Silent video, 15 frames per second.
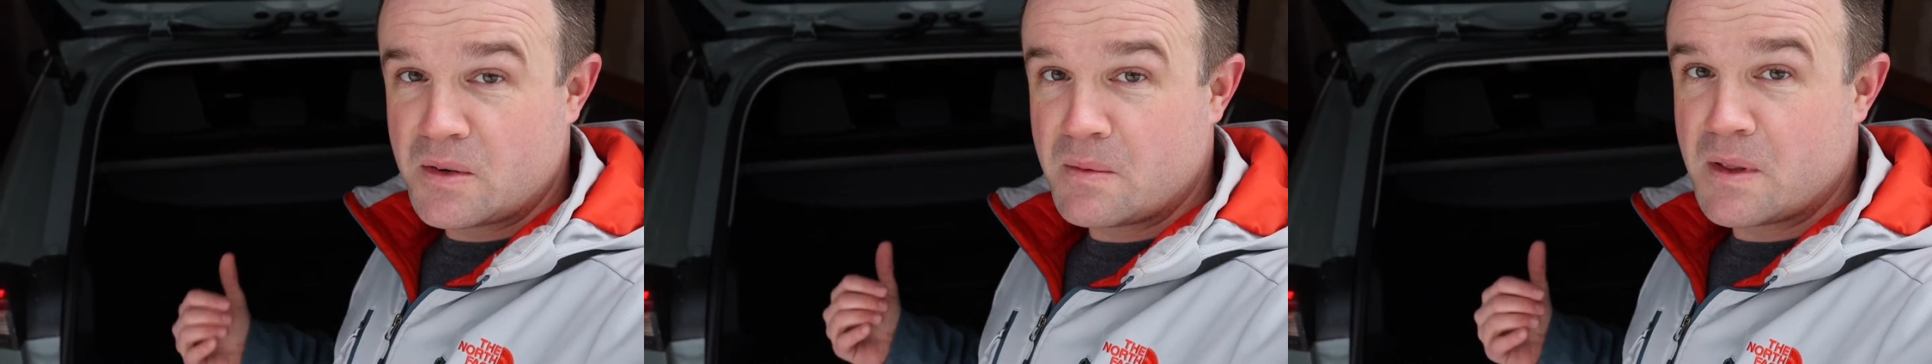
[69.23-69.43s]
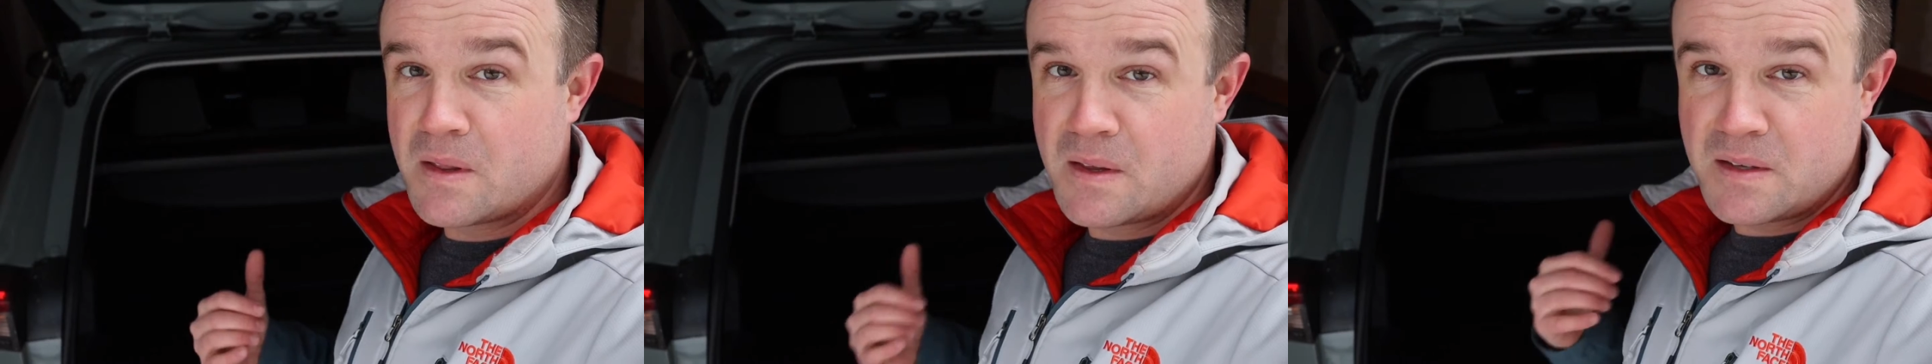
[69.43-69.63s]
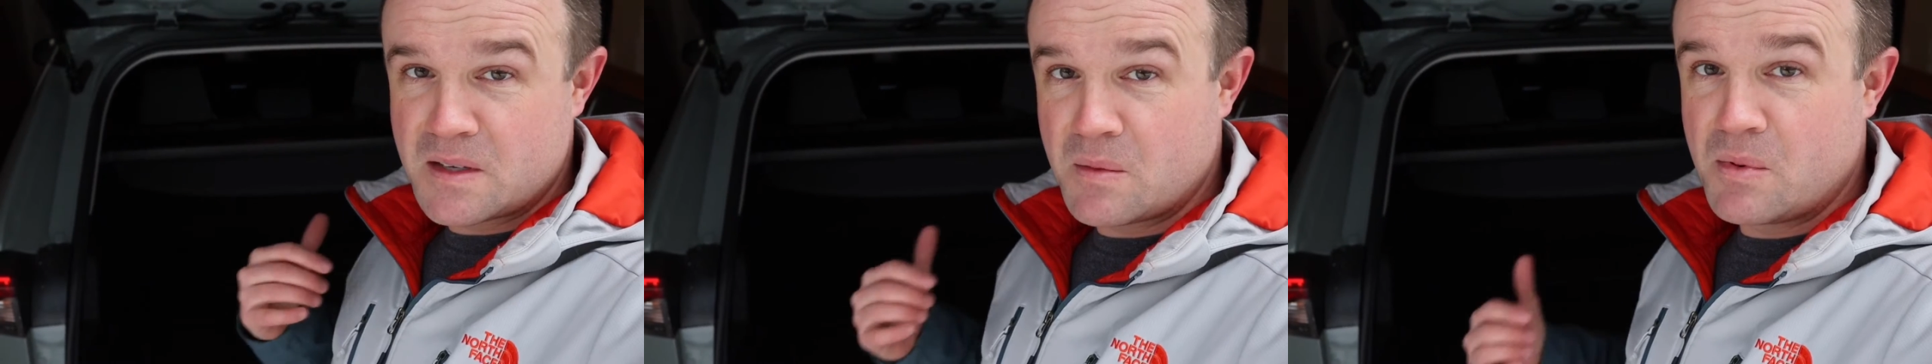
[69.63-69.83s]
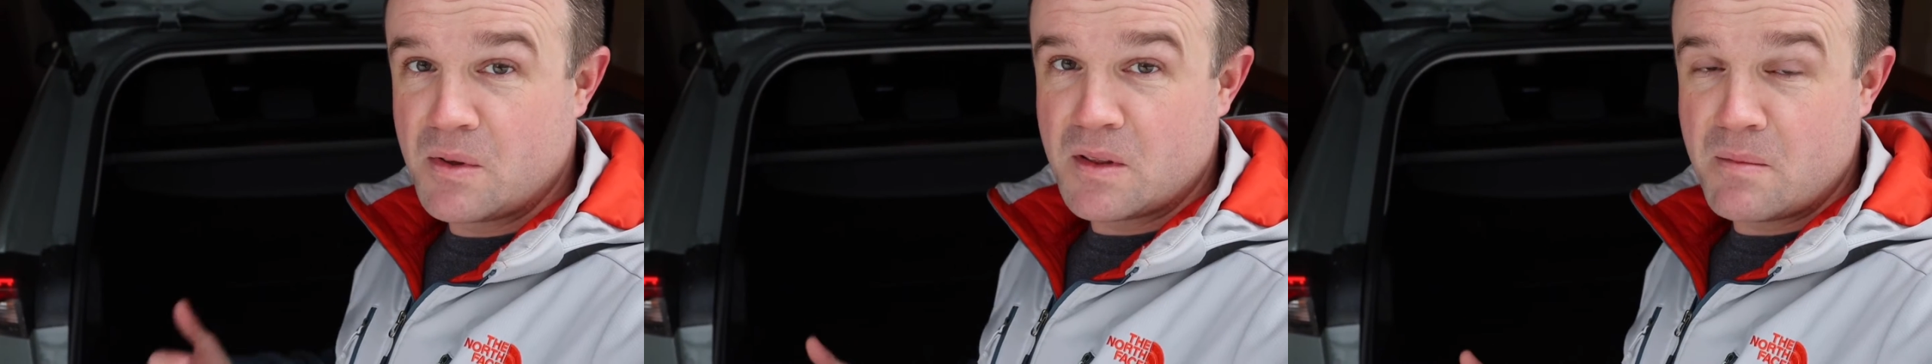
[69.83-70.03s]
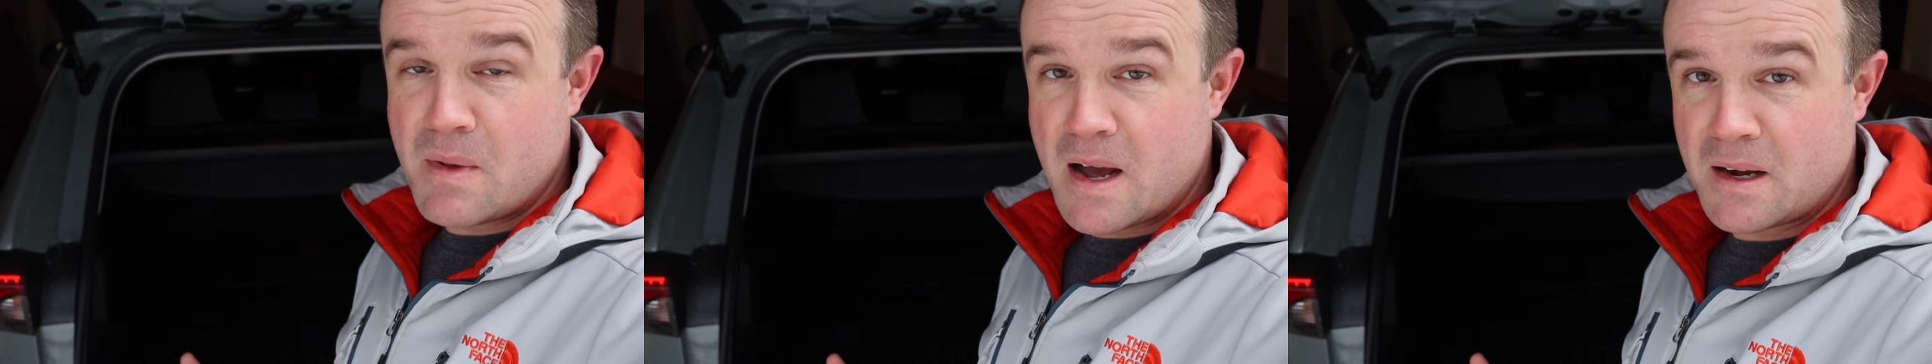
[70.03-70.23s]
some of the things I
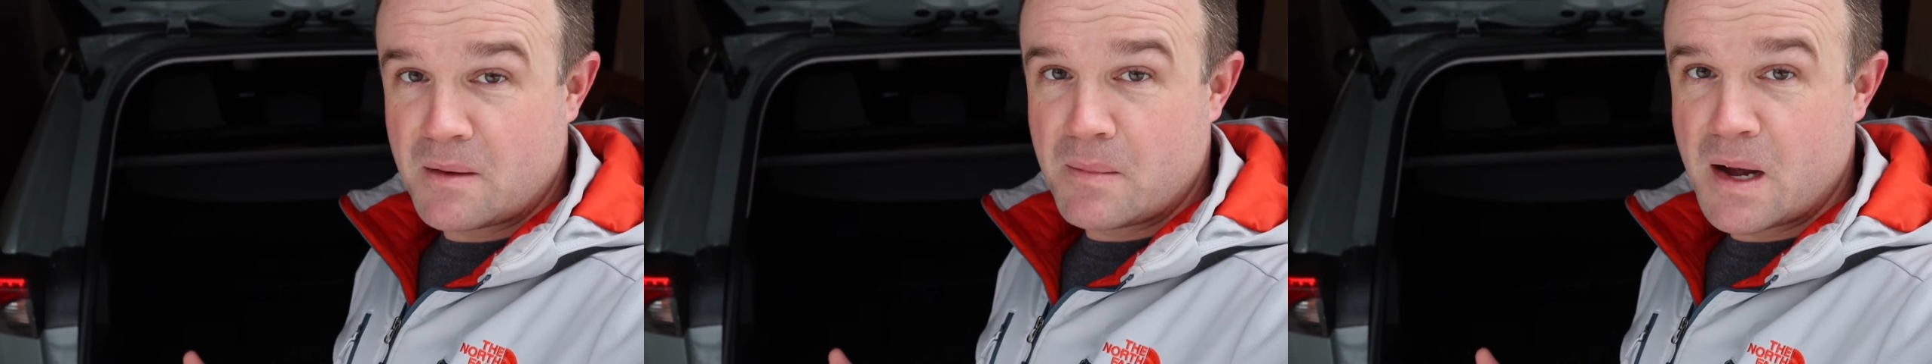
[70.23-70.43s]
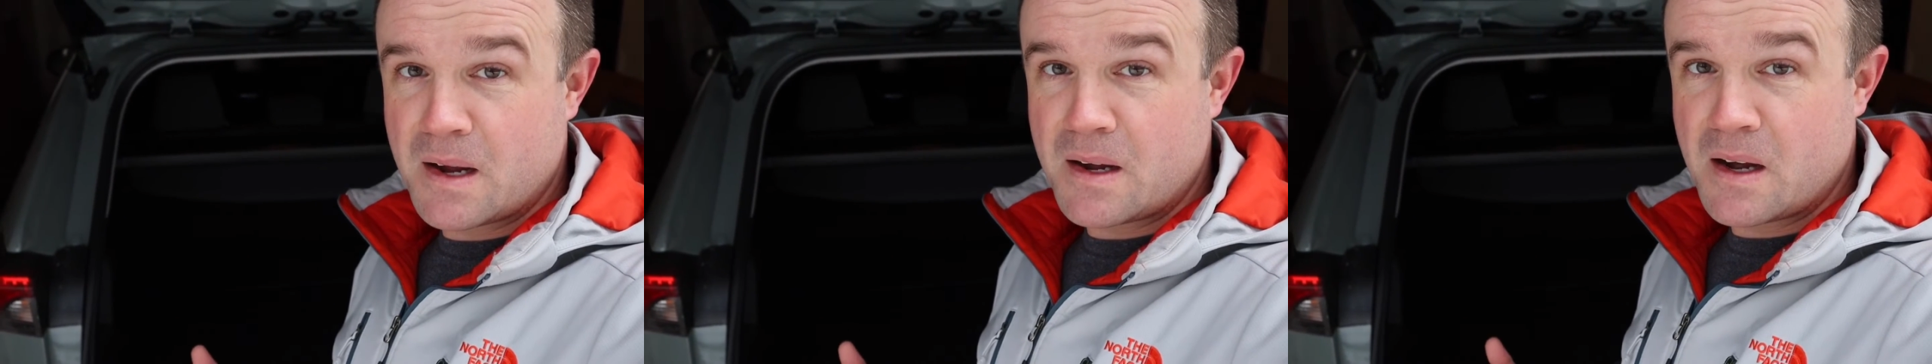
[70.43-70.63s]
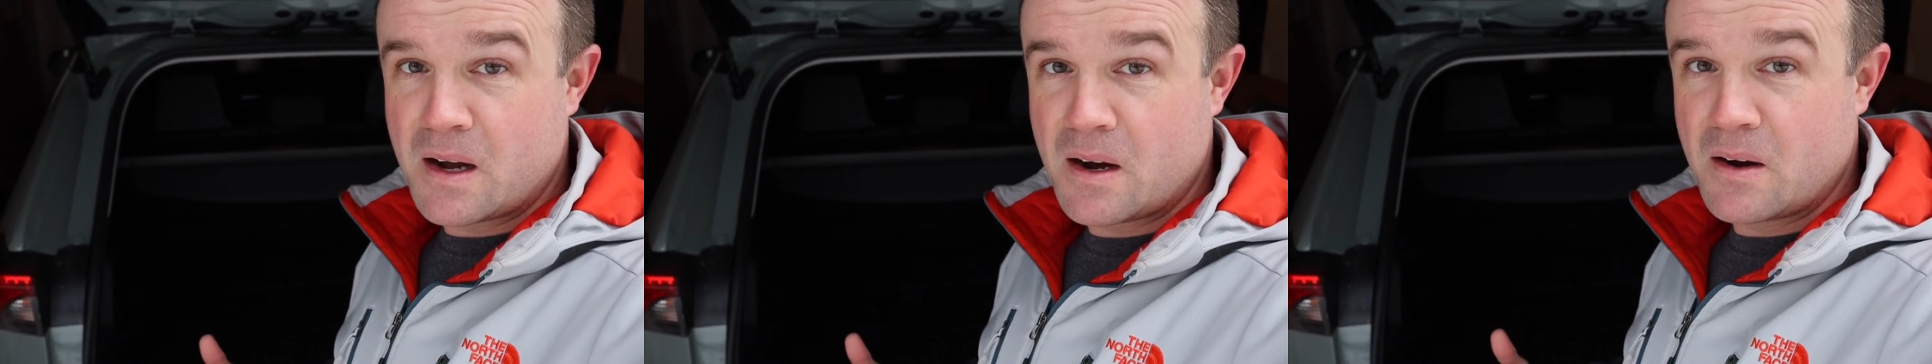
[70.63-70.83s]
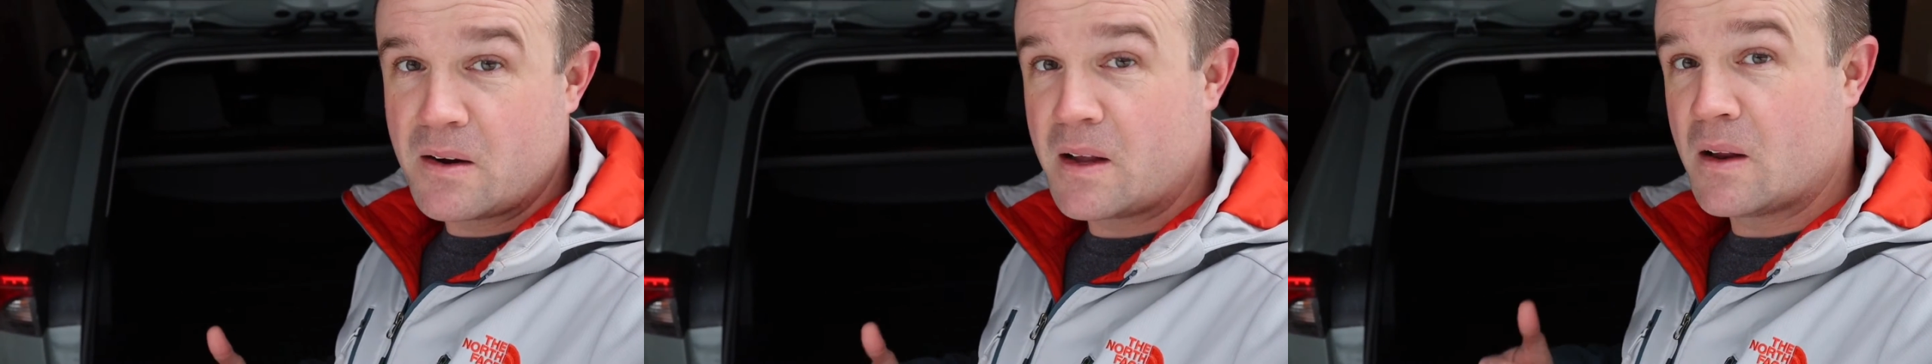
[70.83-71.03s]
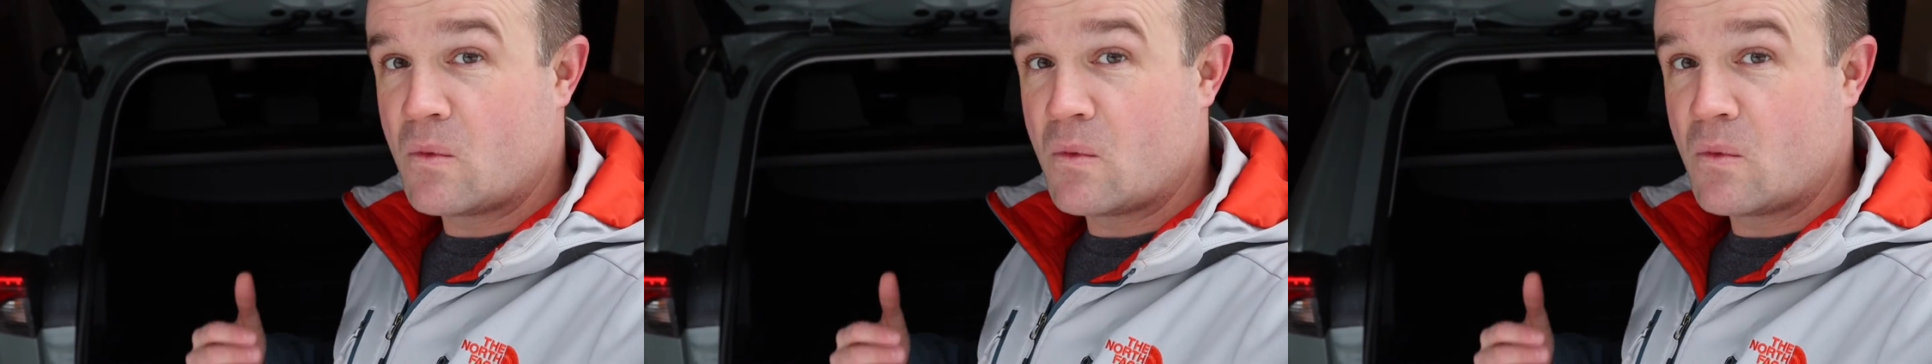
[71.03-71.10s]
put in the back of my car